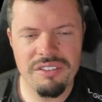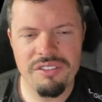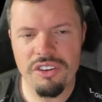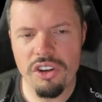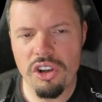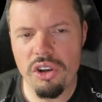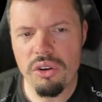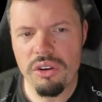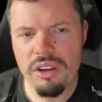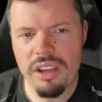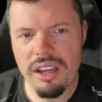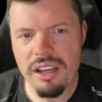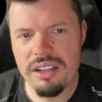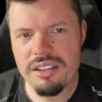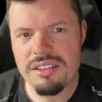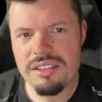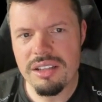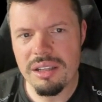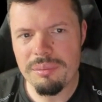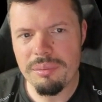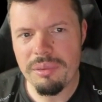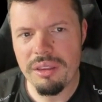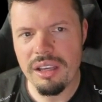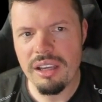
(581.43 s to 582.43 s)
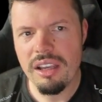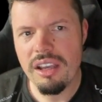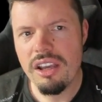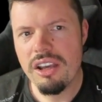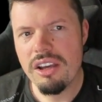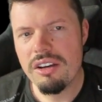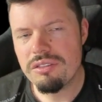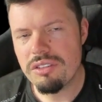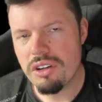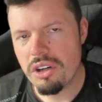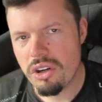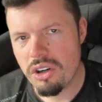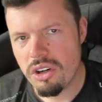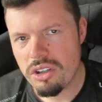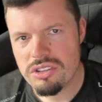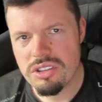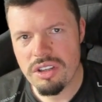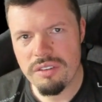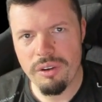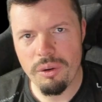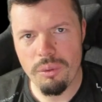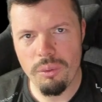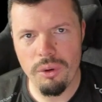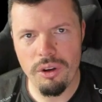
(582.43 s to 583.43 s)
if you're looking at something for
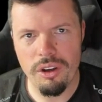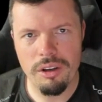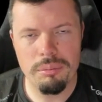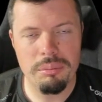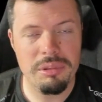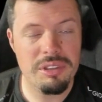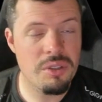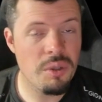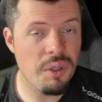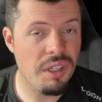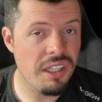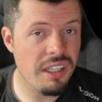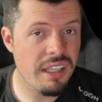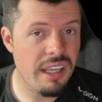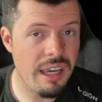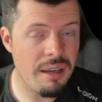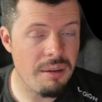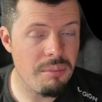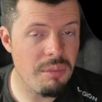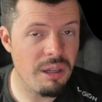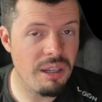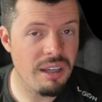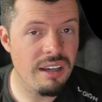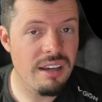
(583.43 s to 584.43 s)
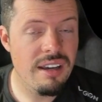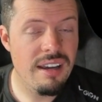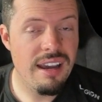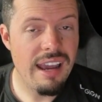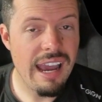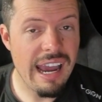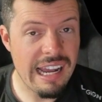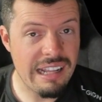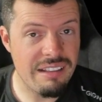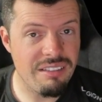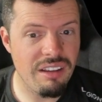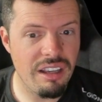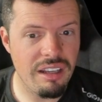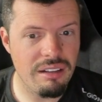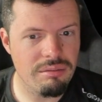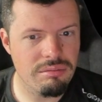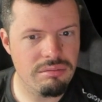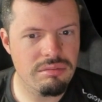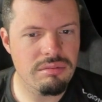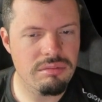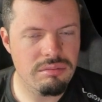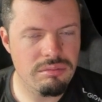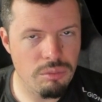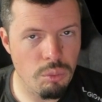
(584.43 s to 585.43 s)
crossover work between gaming and
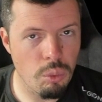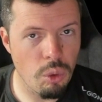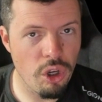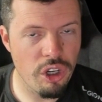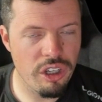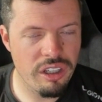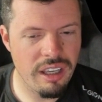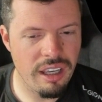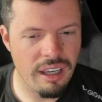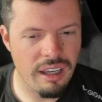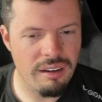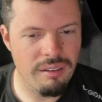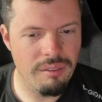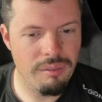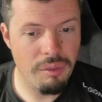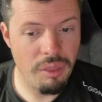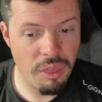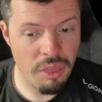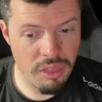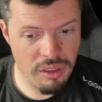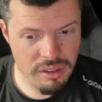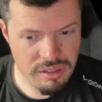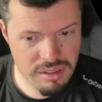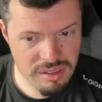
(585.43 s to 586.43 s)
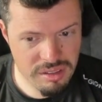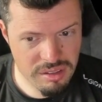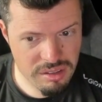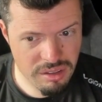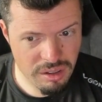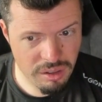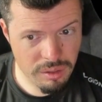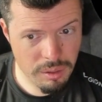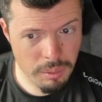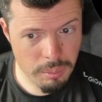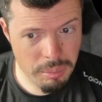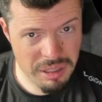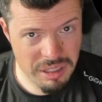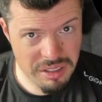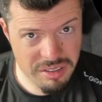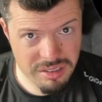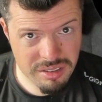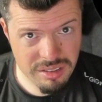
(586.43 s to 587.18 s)
then working, this is going to be